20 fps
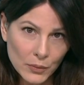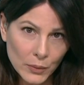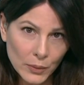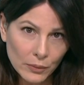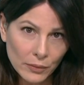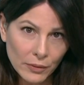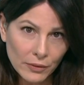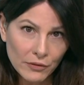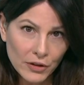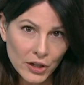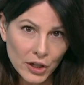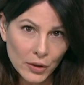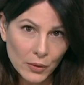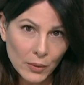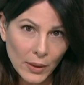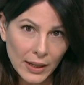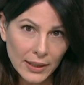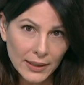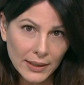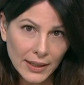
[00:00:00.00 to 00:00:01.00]
will review
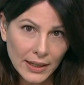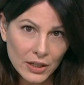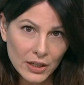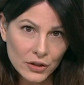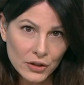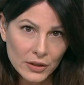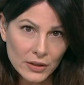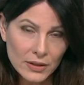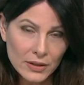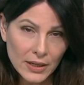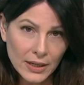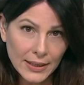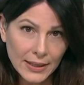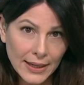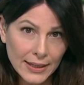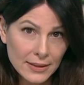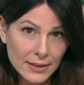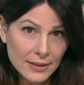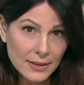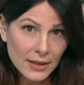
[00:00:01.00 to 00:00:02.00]
allegations
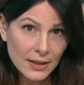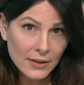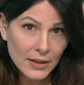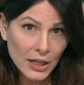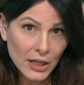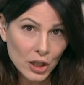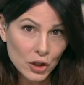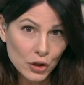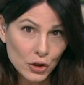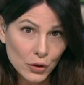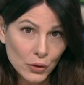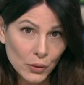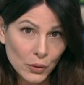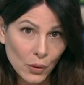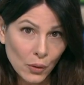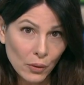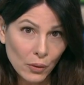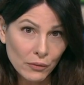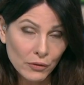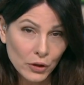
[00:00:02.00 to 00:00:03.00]
against the Duke
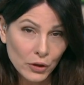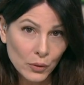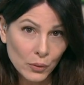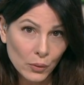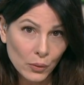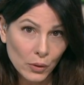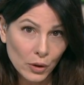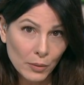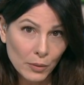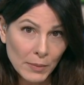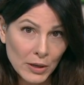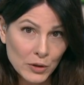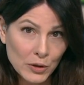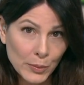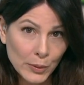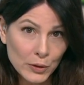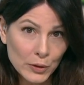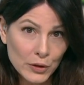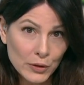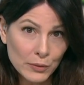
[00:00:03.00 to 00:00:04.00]
of York.
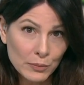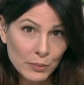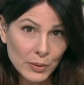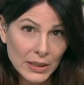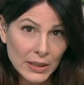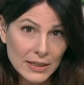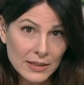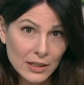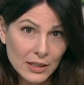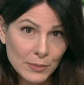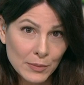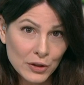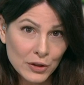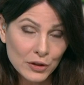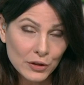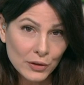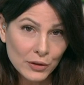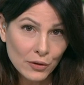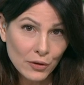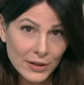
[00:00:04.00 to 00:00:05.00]
Metropolitan Police
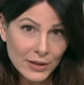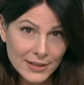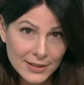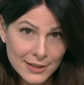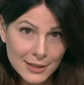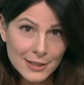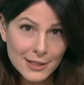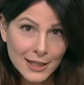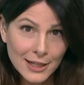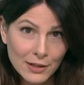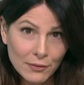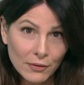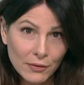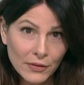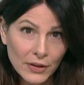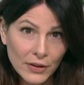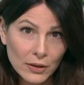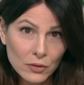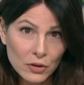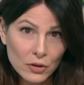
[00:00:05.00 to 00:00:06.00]
Commissioner Cresta Dick
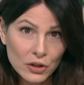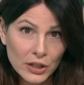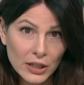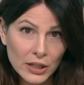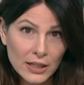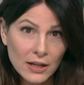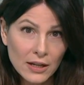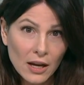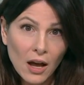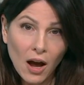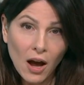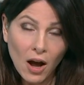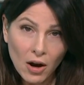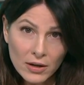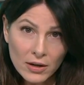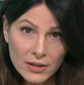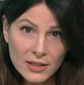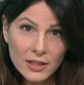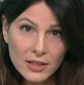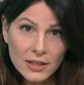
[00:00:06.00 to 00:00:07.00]
revealed she'd
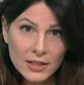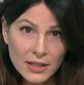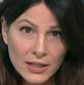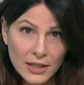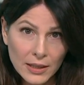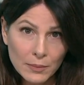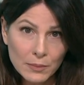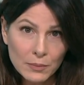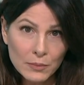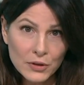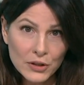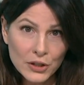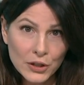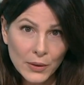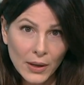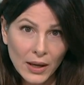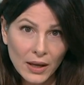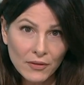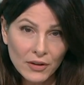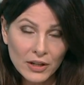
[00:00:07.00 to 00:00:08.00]
asked her team to
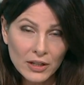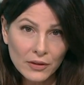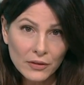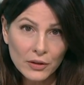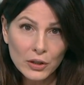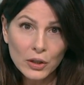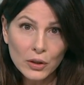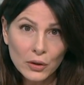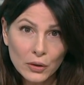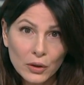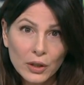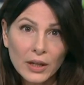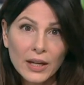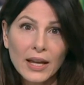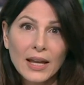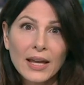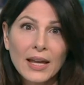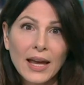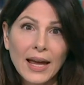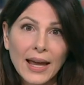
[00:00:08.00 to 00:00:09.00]
have another look
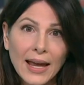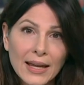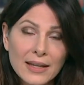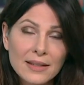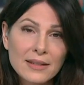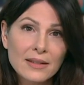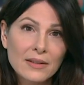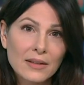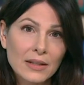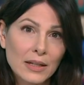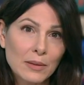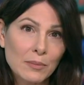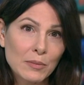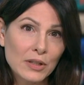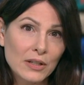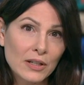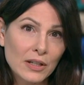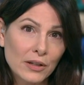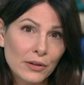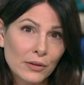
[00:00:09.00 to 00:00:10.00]
at the
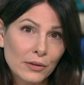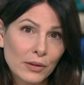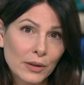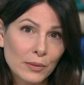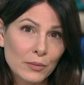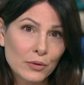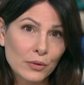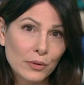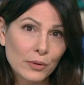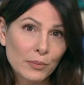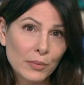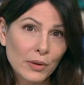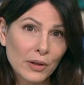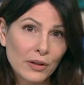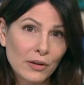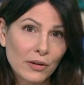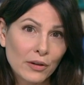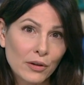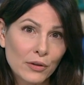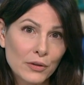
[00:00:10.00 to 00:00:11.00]
material. I'm joined by
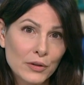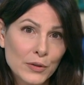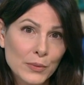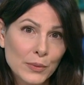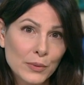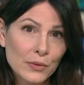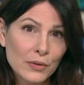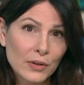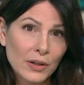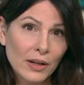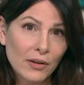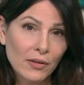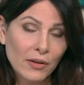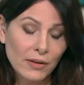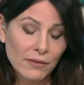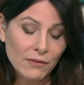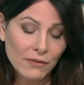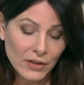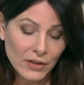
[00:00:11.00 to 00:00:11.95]
our correspondent, Geraint